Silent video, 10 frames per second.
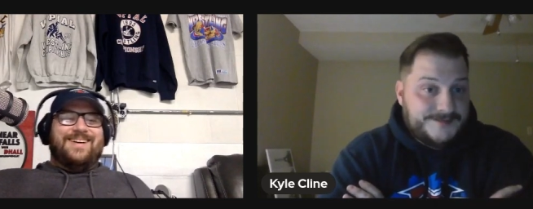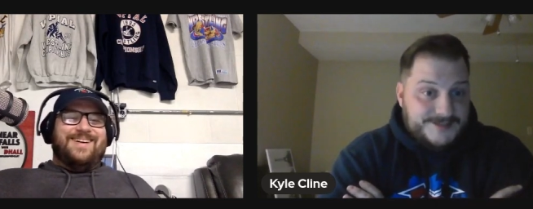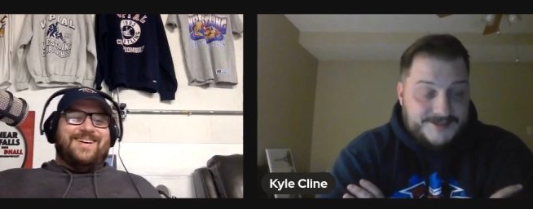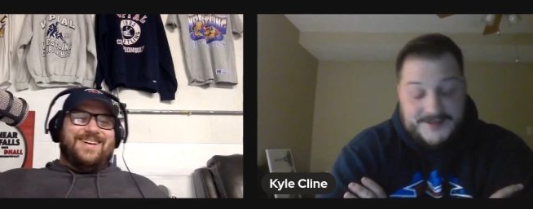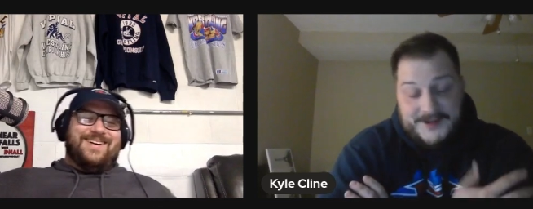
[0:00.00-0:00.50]

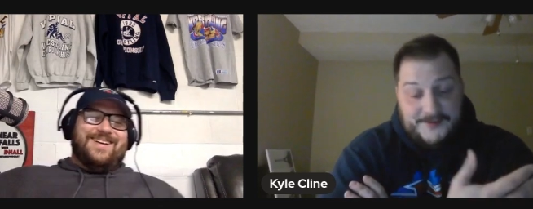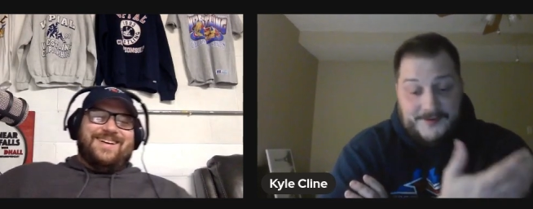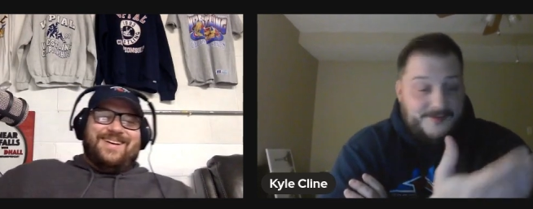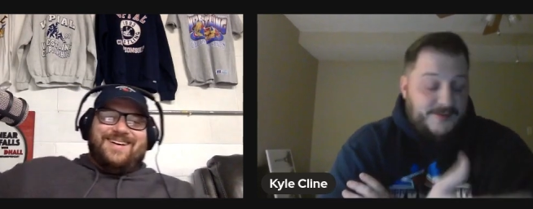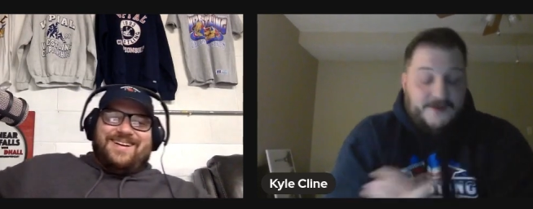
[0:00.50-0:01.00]
Speaker 1: so they know
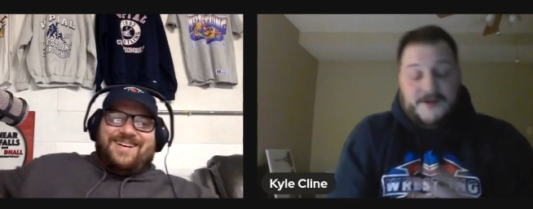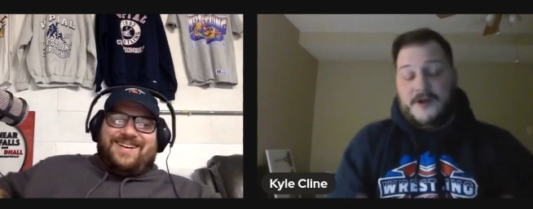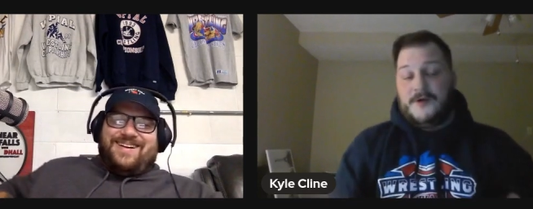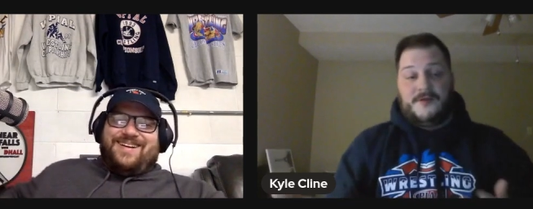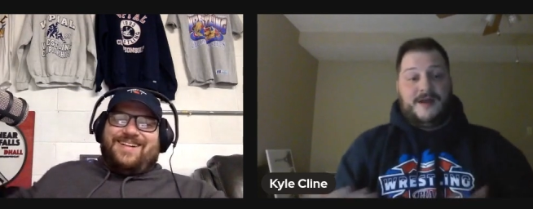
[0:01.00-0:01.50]
where, they're going to know
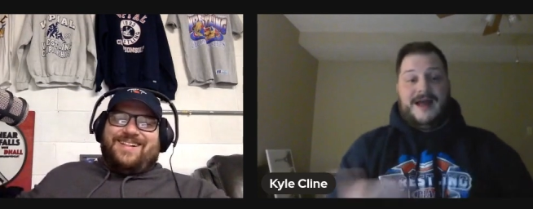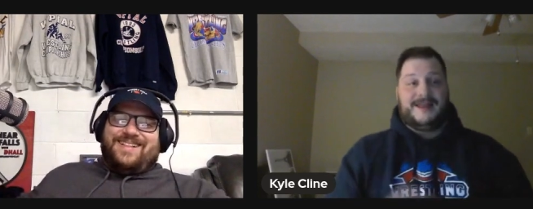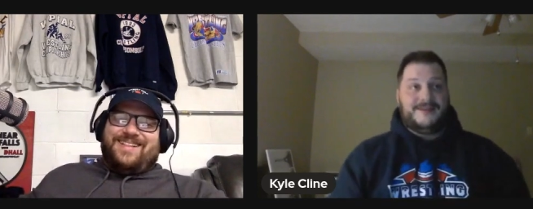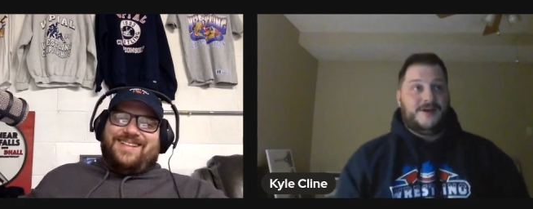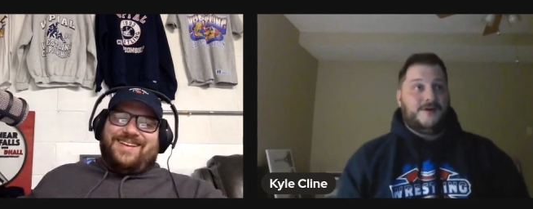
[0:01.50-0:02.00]
where they're at.
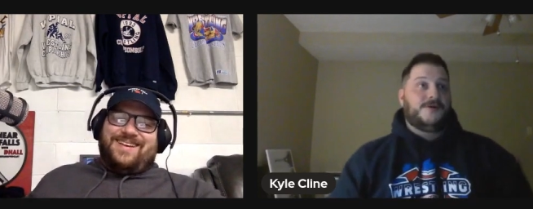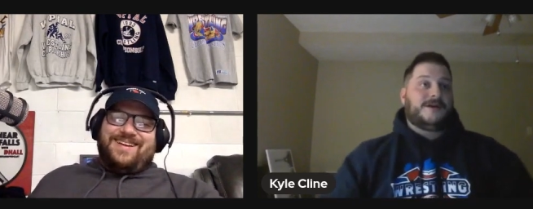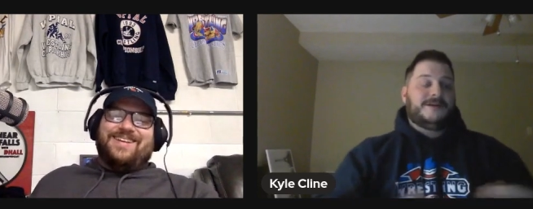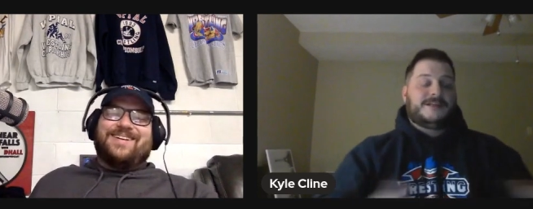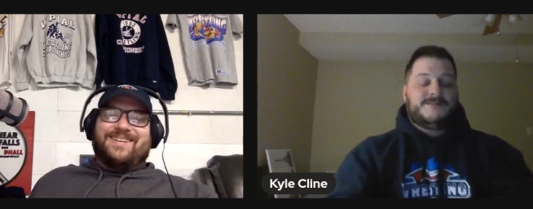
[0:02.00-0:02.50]
You know, we're not going
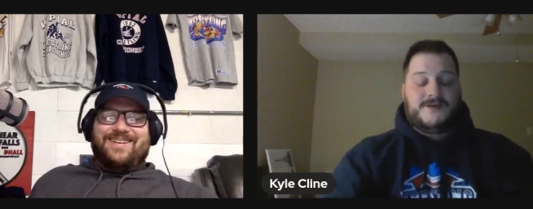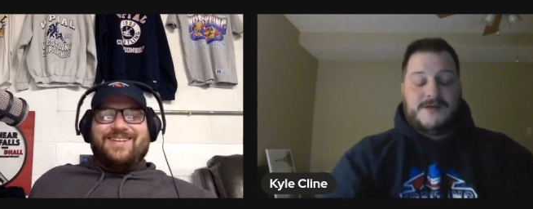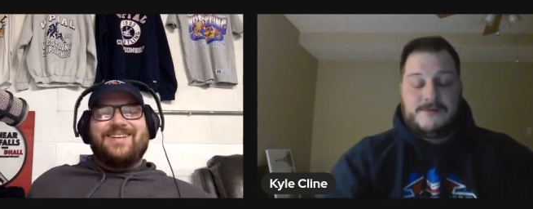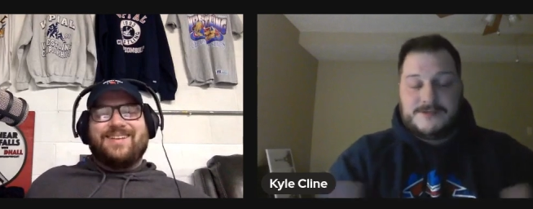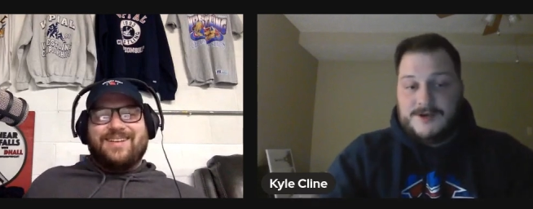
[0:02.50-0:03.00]
to expect great
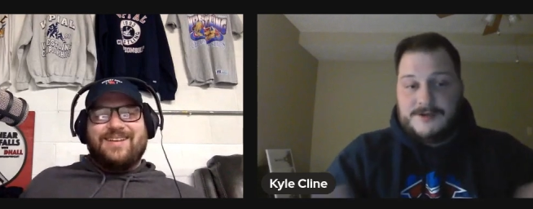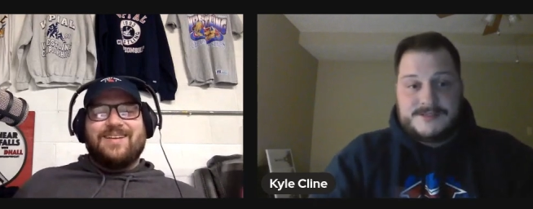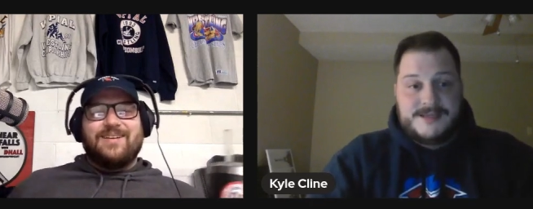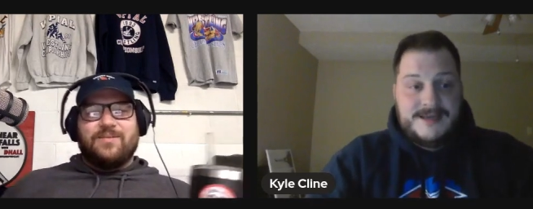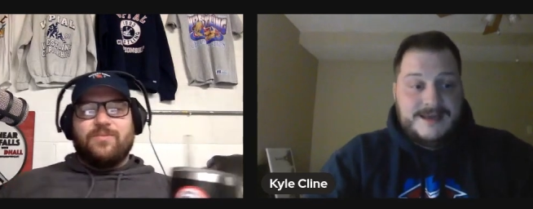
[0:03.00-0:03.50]
results.
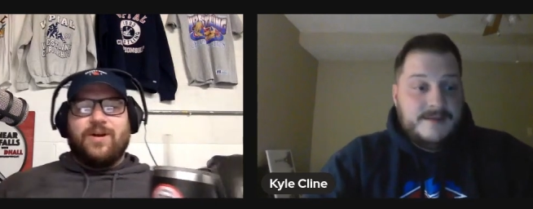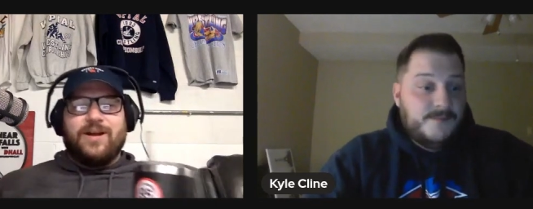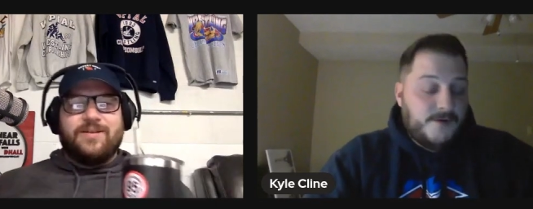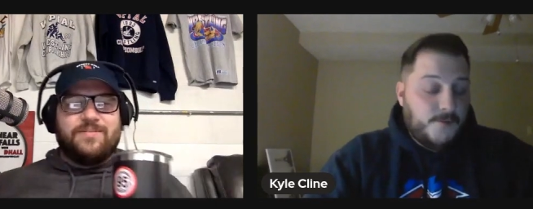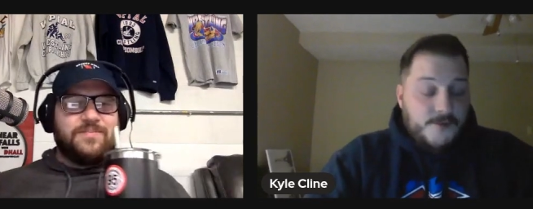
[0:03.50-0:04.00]

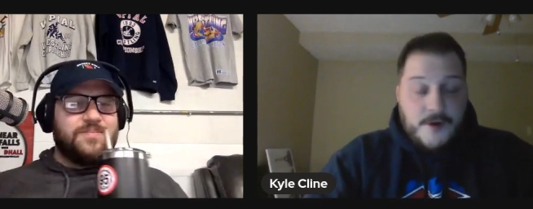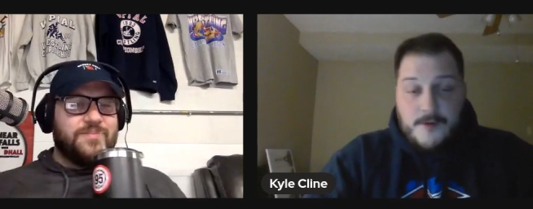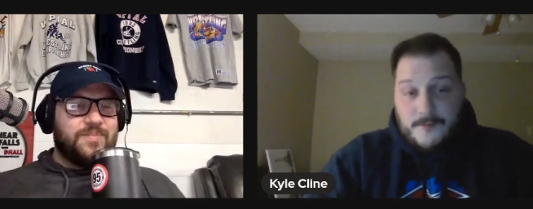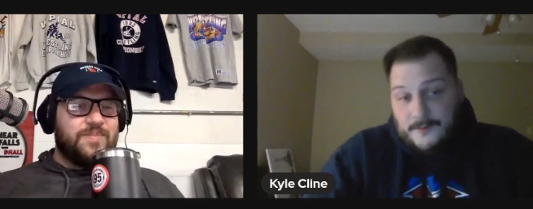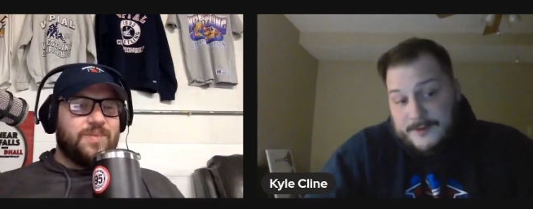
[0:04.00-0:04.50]
Right. We'll
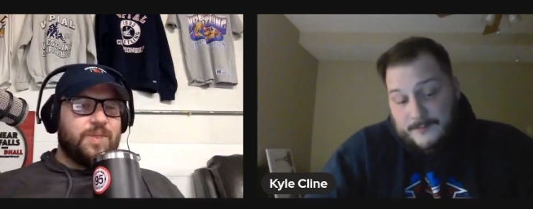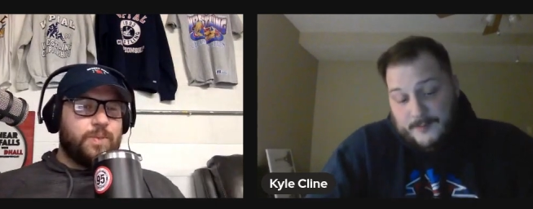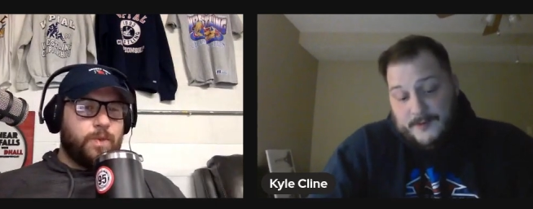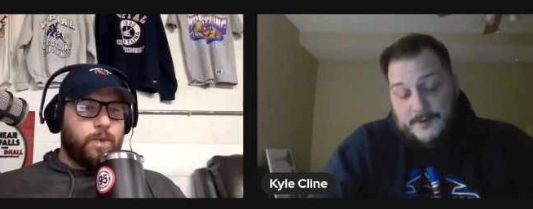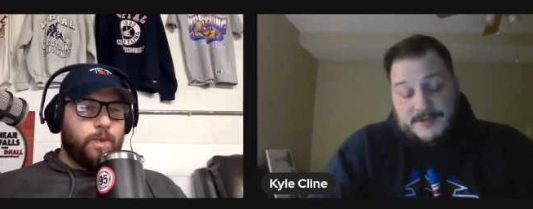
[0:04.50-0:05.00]
know, we, will
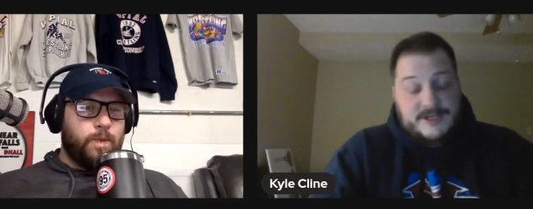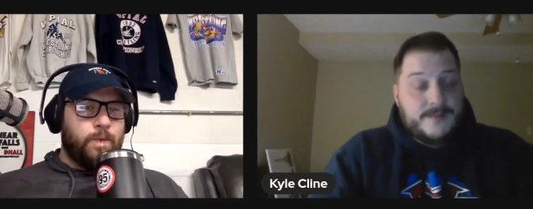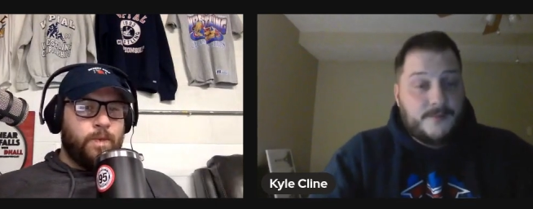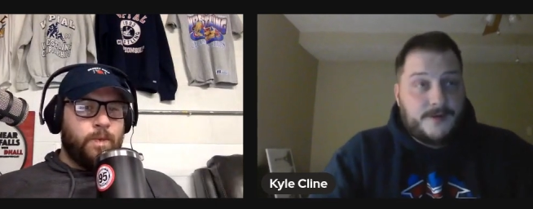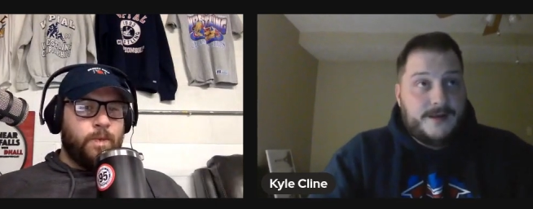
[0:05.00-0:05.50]
know what shape
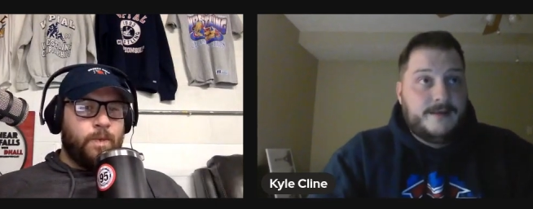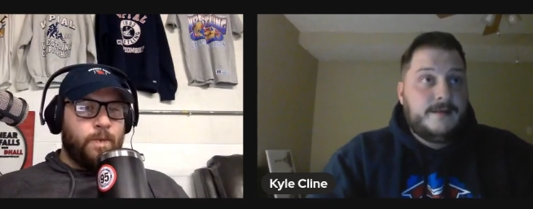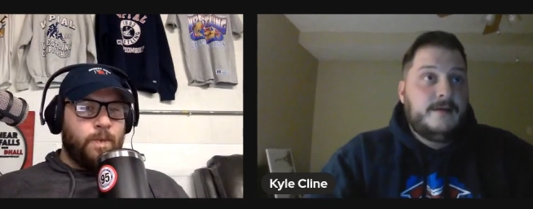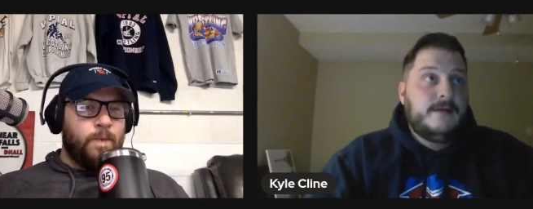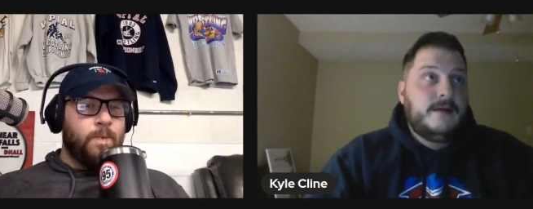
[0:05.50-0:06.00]
we're in.
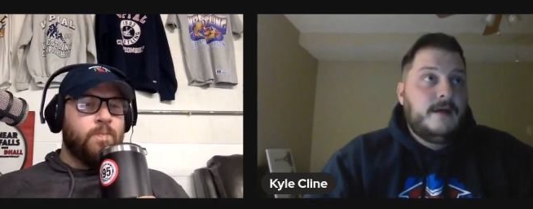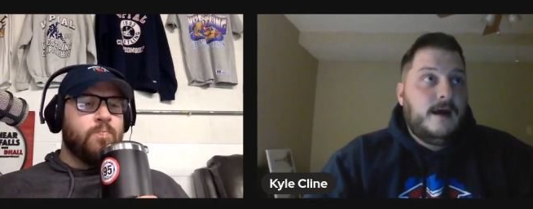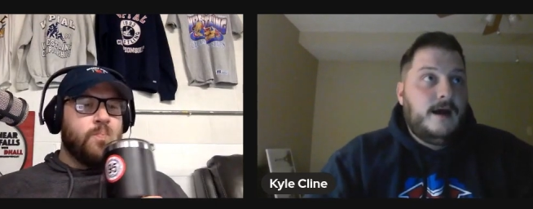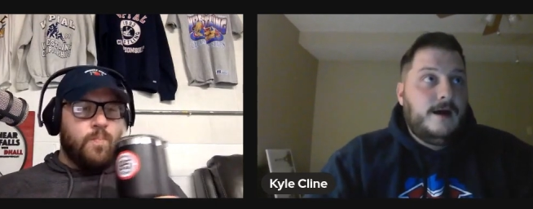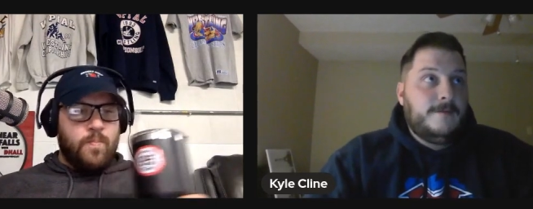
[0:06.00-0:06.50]

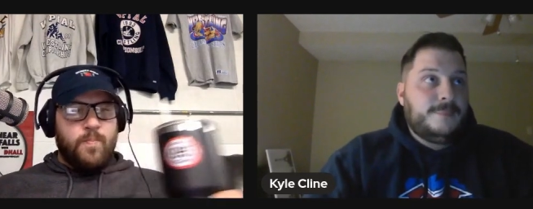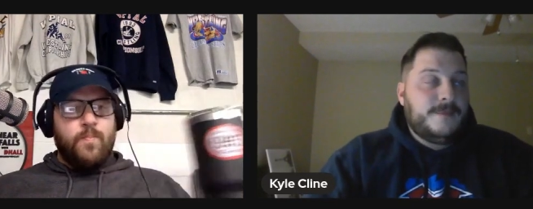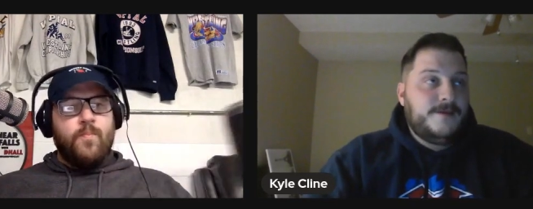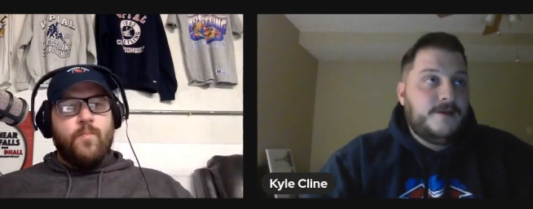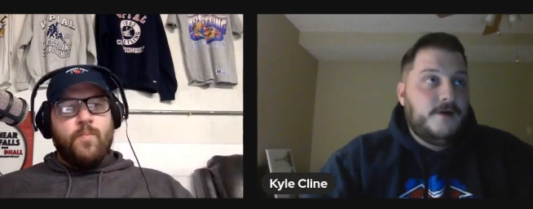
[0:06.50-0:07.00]
Um,
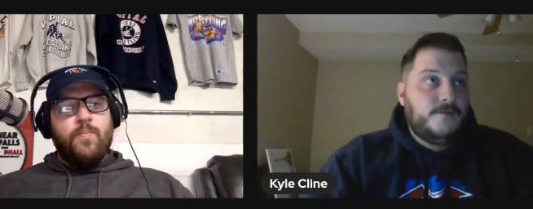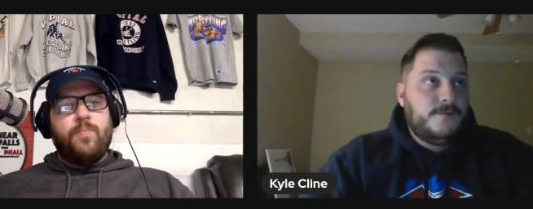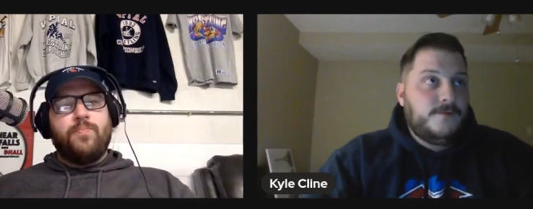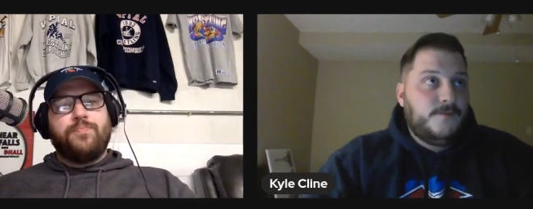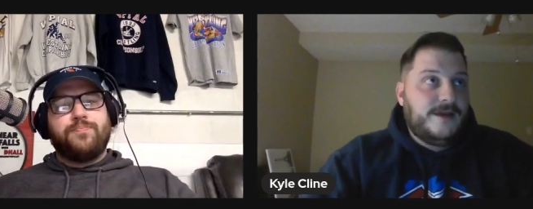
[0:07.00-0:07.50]
you know, we get